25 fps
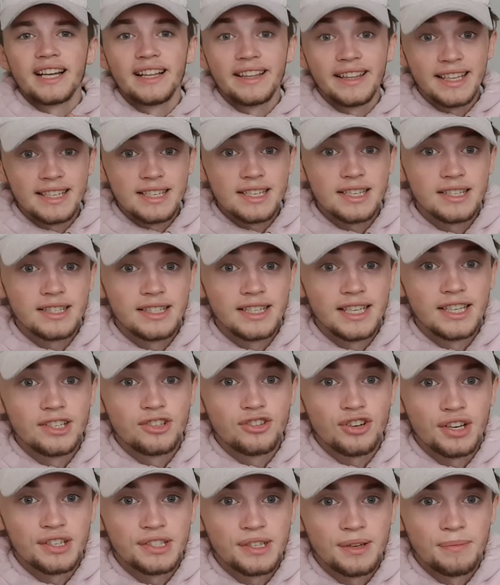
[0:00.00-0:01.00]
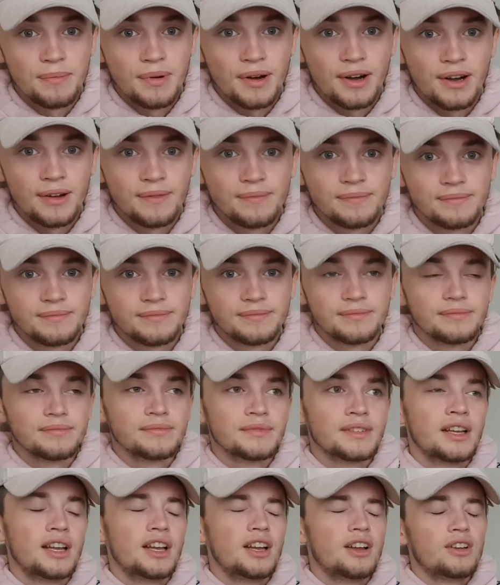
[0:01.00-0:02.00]
this is the interesting part.
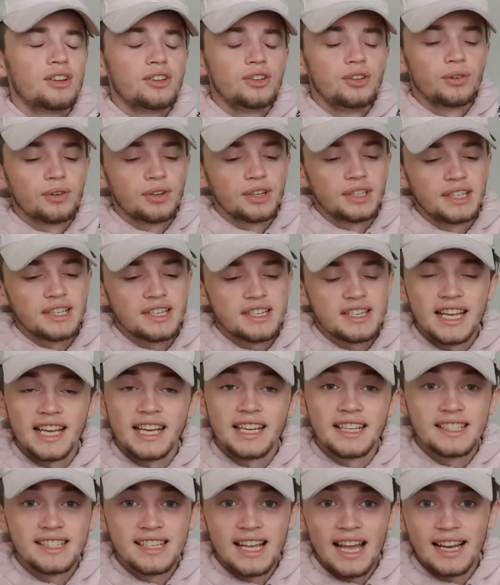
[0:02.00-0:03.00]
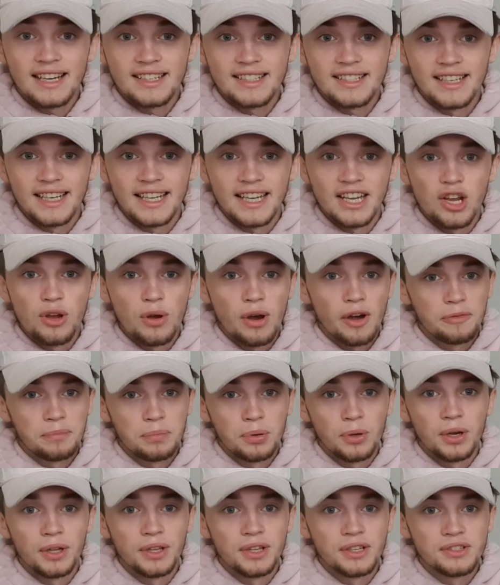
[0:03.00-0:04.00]
You're going to see exactly who I've
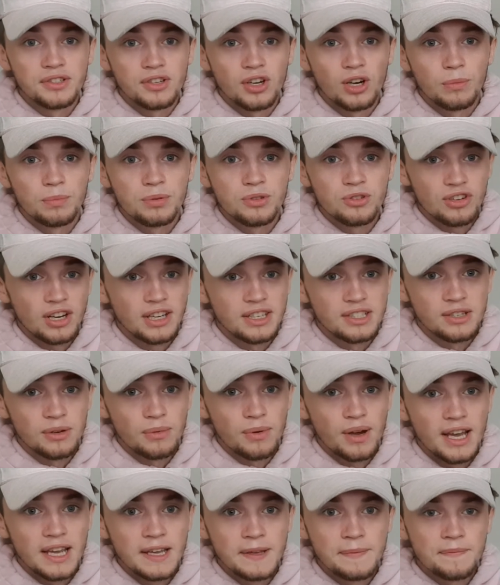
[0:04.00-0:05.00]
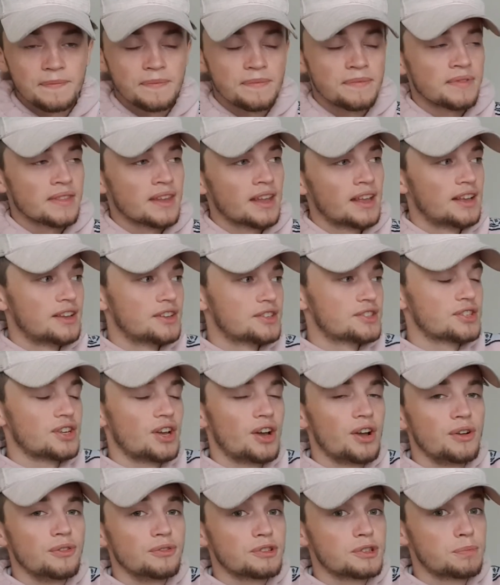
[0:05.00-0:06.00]
put at the top straight away.
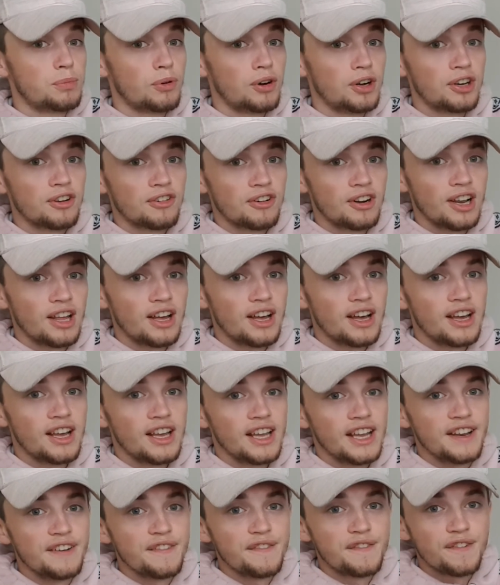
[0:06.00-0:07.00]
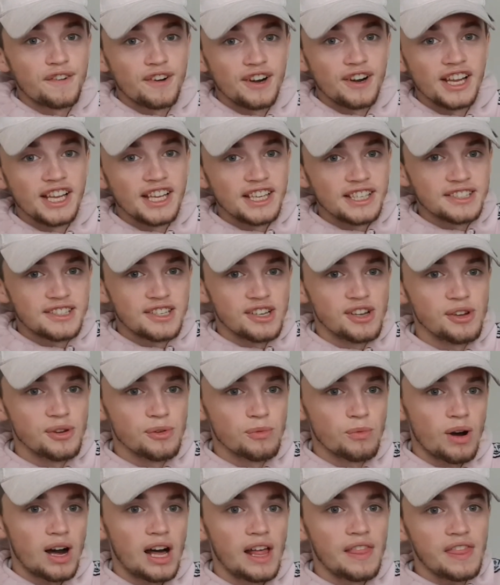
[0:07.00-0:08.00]
So, spoiler alert, in 3, 2,
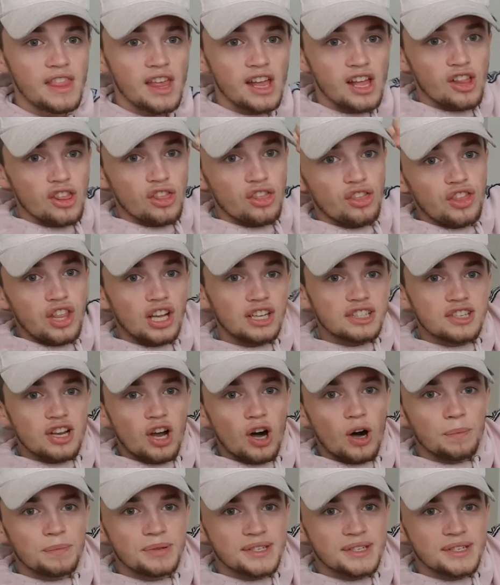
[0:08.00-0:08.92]
1, the top